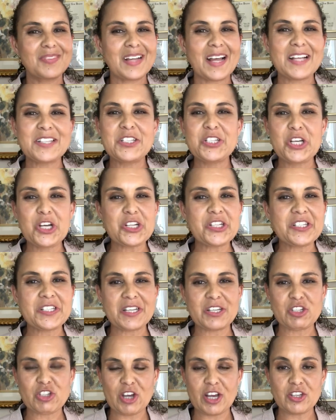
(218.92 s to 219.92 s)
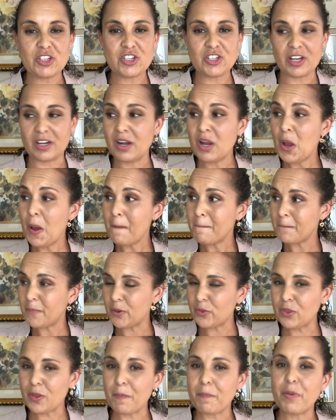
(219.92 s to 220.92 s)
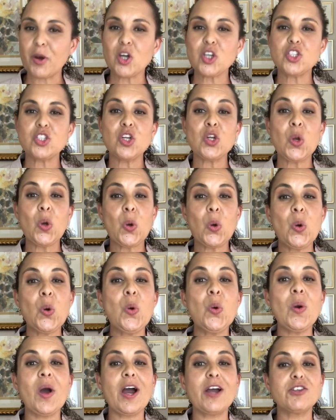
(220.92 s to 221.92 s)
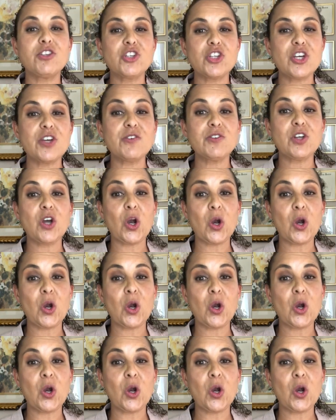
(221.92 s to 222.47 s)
a good suggestion. But the person who achieves